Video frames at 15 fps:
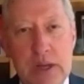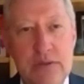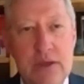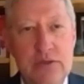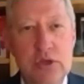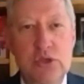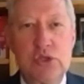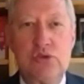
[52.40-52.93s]

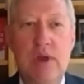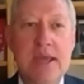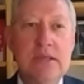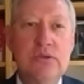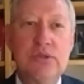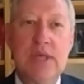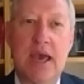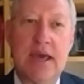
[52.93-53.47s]
think the
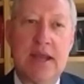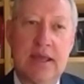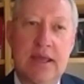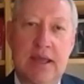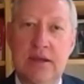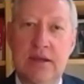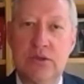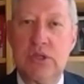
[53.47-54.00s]
trends that I
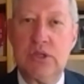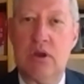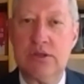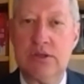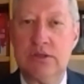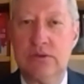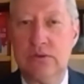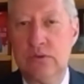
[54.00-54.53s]
kind of start to